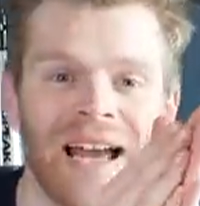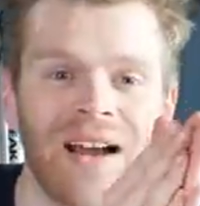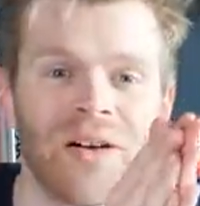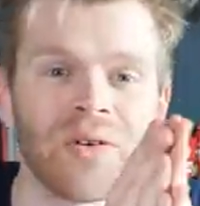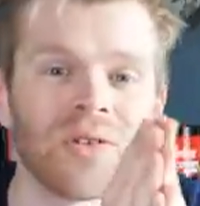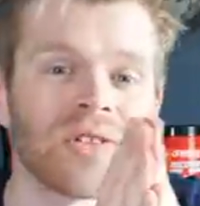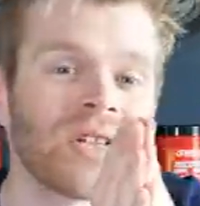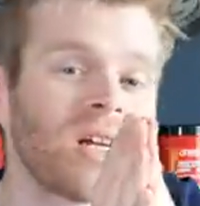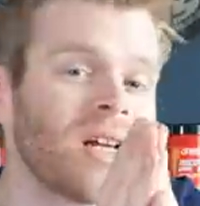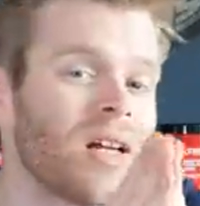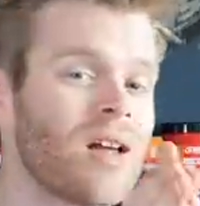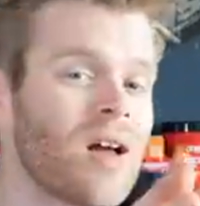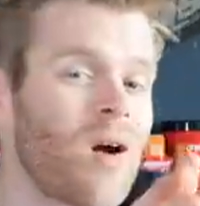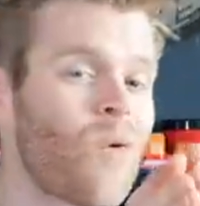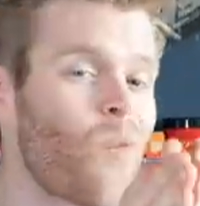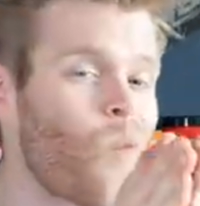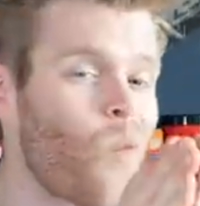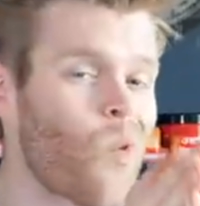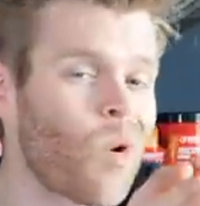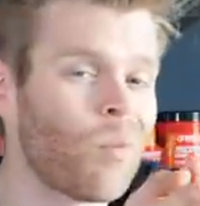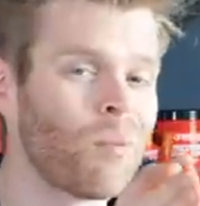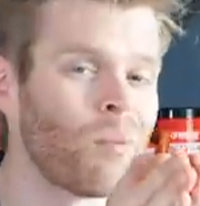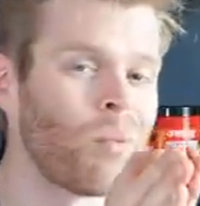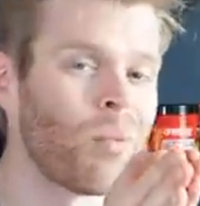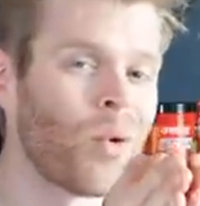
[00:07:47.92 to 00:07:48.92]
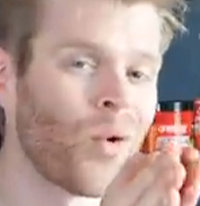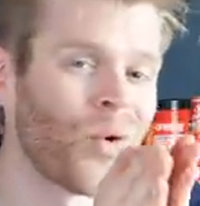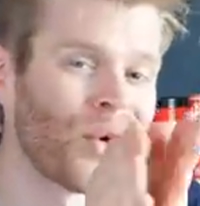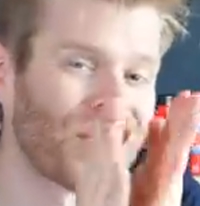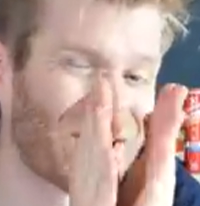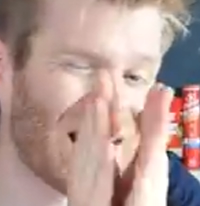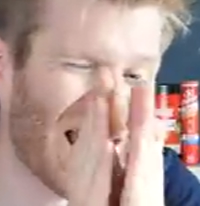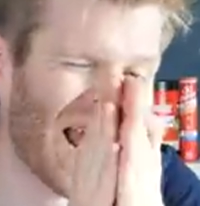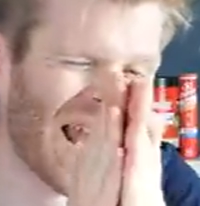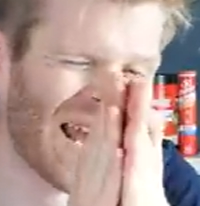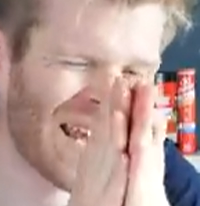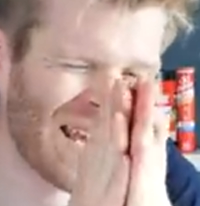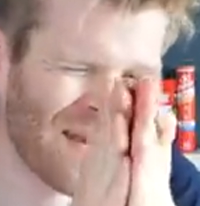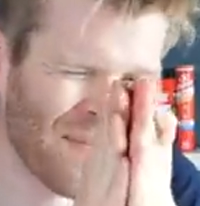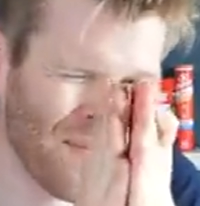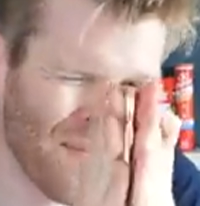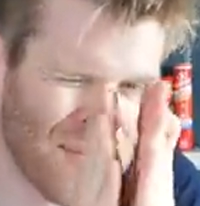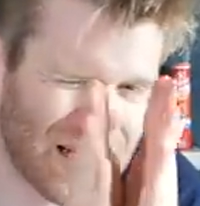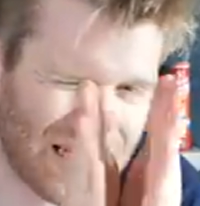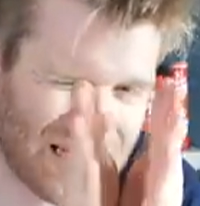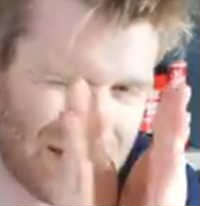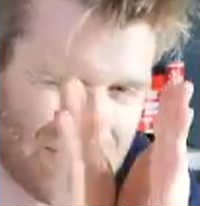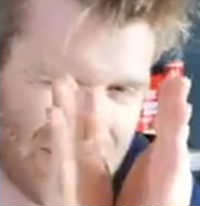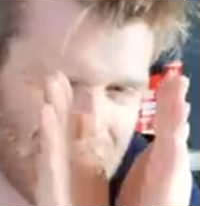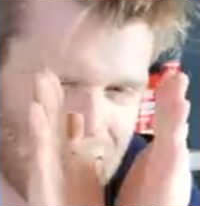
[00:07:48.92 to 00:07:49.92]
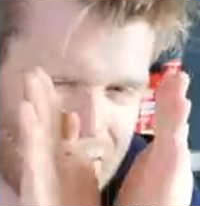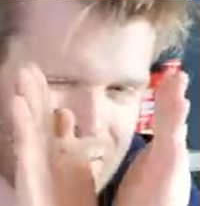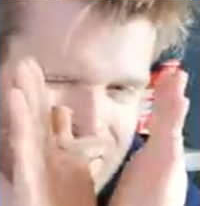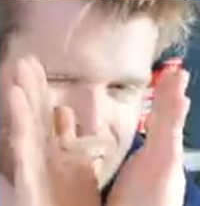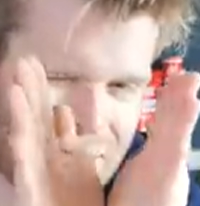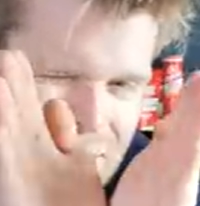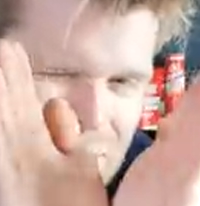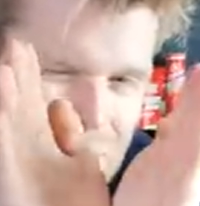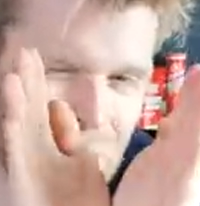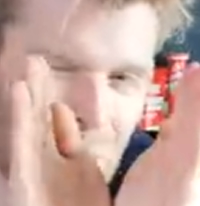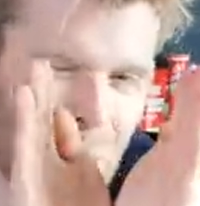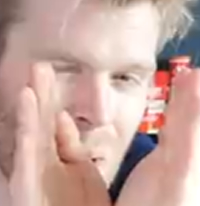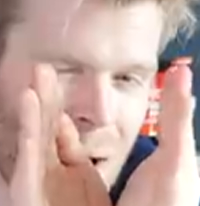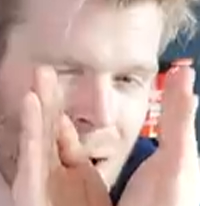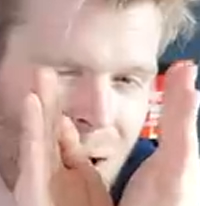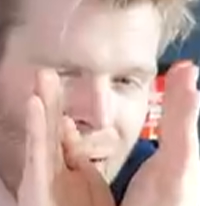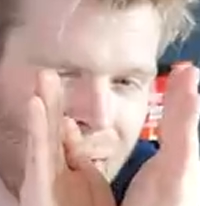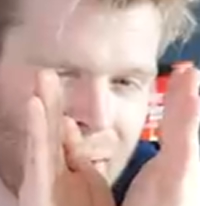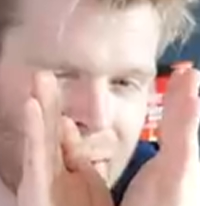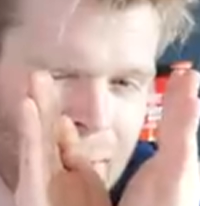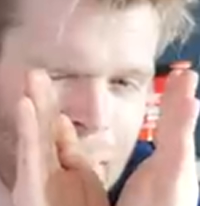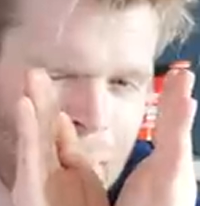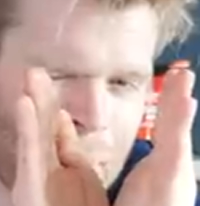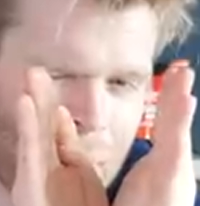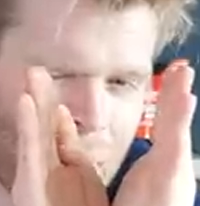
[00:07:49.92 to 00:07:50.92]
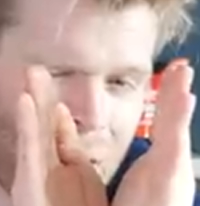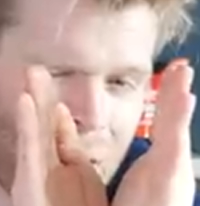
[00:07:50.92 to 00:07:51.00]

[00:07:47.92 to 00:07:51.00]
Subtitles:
out at 1.8 millimeters wide,